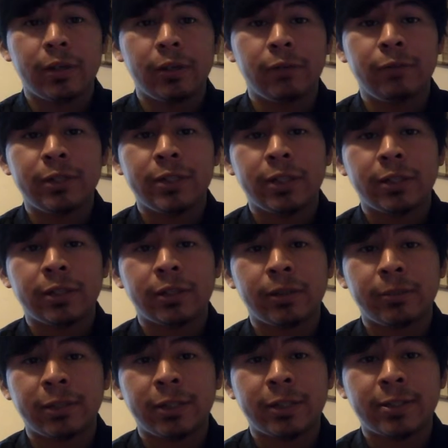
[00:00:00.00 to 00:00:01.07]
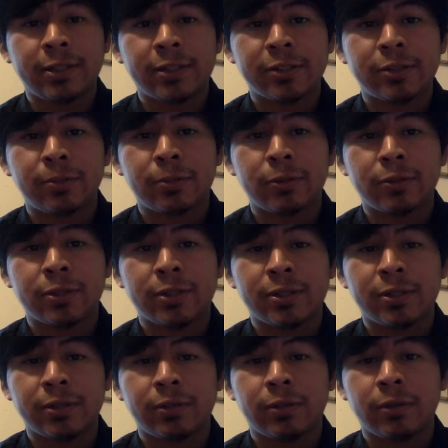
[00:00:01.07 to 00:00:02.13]
If we take the limit as x approaches
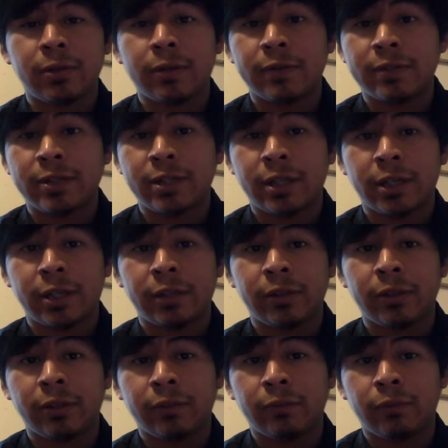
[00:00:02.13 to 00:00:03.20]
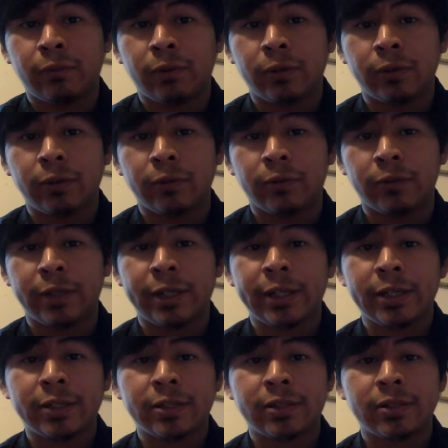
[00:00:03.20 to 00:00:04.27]
0 of sine of 1 over
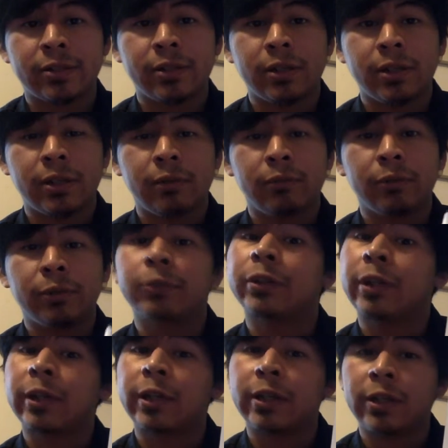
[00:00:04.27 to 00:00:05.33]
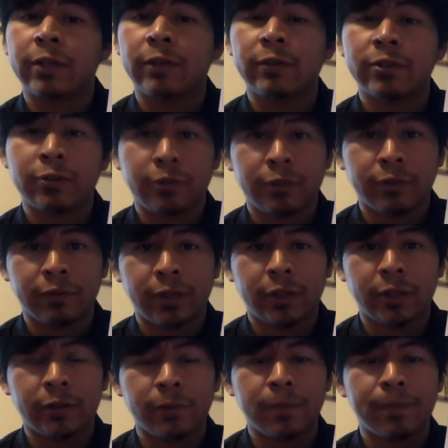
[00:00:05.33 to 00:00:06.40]
x, we will not get a certain
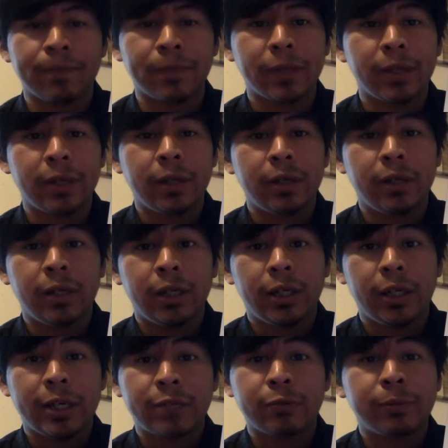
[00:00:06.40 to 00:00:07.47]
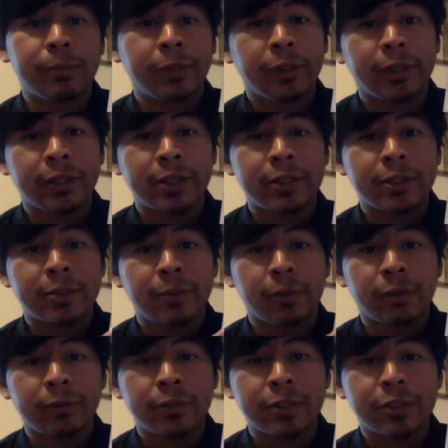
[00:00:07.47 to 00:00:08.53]
value. As we plug in
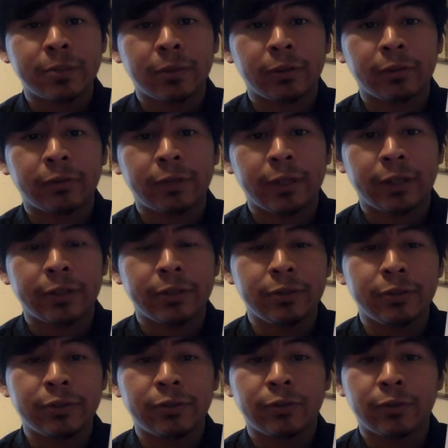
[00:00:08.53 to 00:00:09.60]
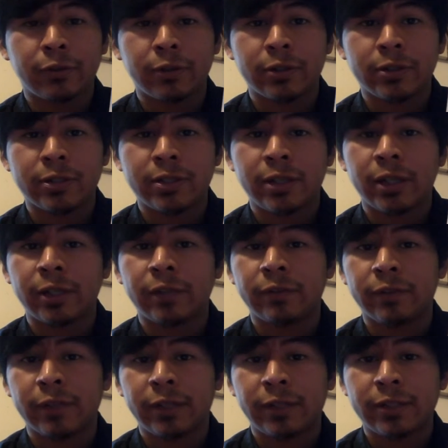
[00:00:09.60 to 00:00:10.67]
smaller and smaller values for sine
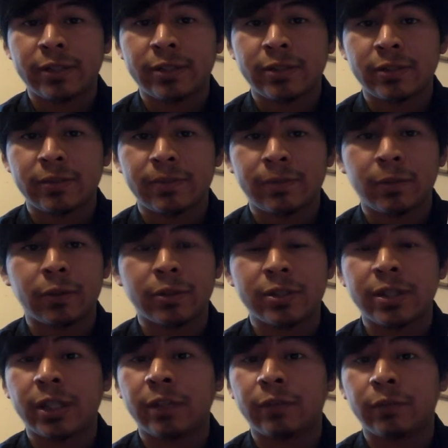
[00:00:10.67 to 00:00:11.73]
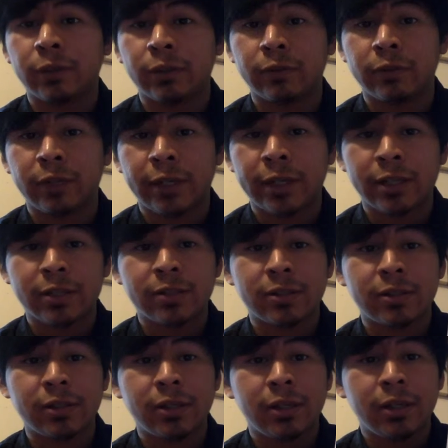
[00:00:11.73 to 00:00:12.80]
of x, or sine of 1 over x,